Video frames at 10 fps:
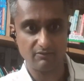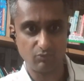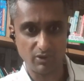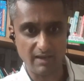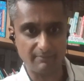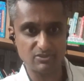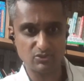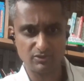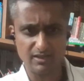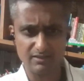what happens
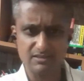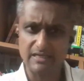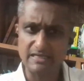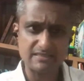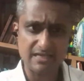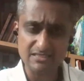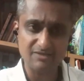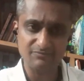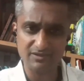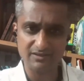on the other side. Is that
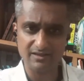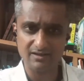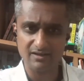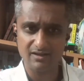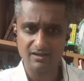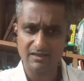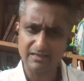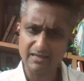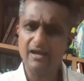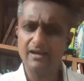something that
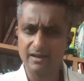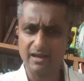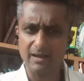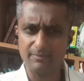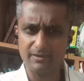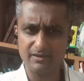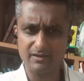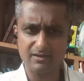can happen in a